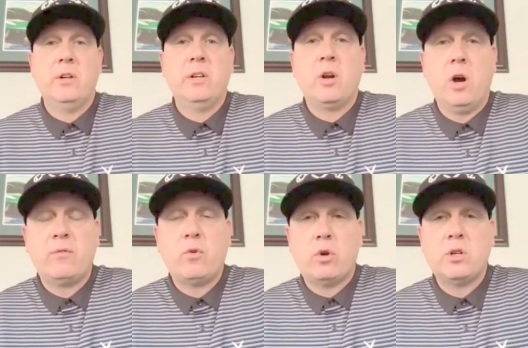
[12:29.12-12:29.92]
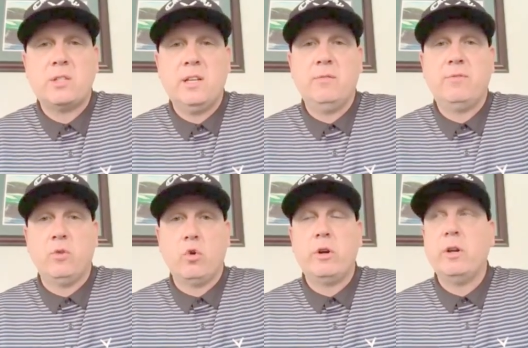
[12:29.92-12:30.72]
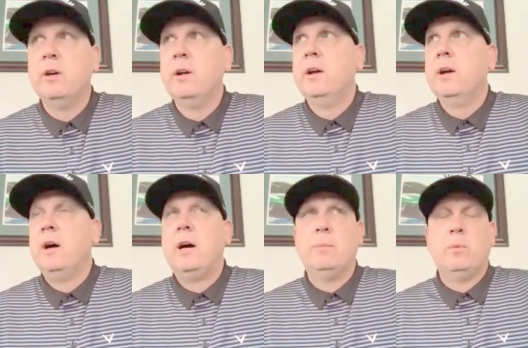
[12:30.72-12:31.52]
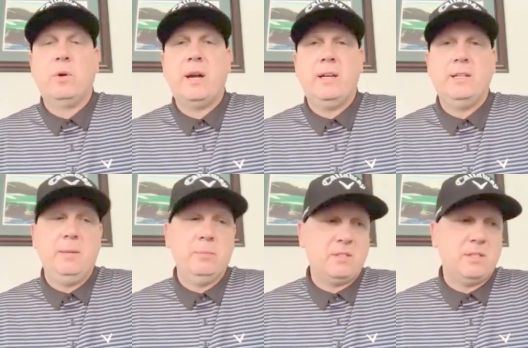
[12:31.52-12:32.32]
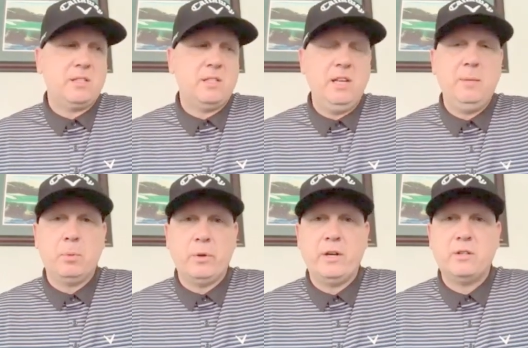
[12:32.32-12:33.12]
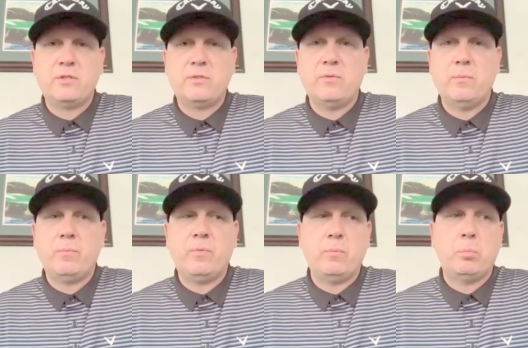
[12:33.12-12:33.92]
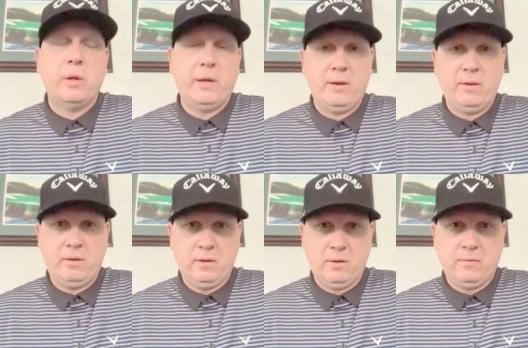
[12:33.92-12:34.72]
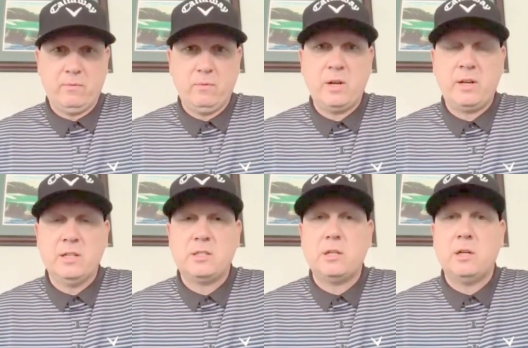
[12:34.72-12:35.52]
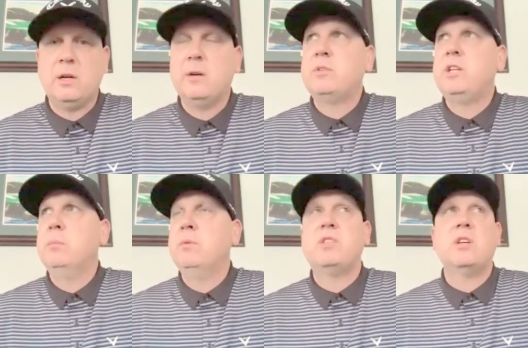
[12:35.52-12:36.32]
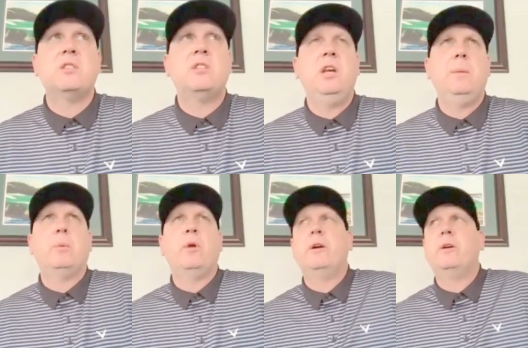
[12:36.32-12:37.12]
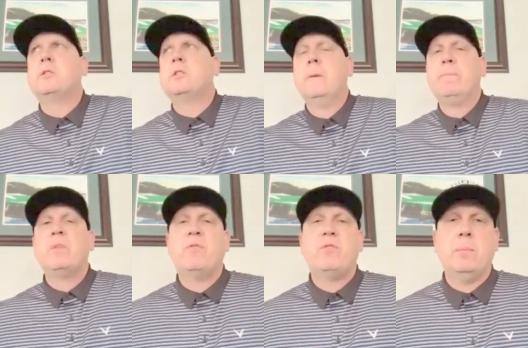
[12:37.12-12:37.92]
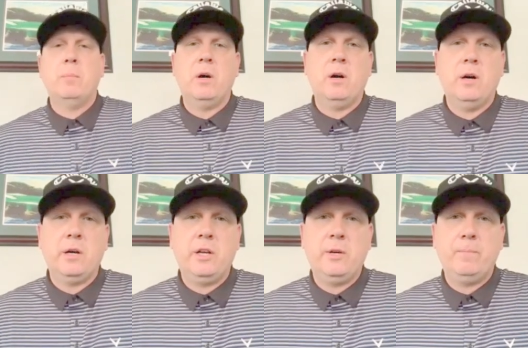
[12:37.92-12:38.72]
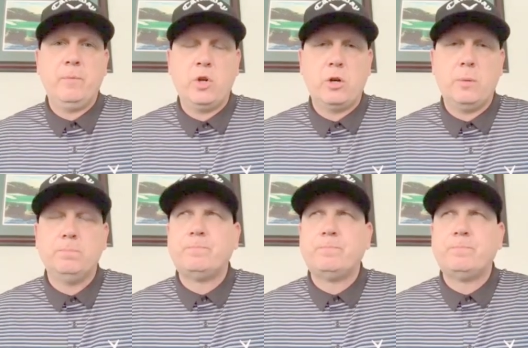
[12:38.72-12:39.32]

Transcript: Golf Course in Florida, where I had a team of 16 players playing against a team of 16 players from Europe.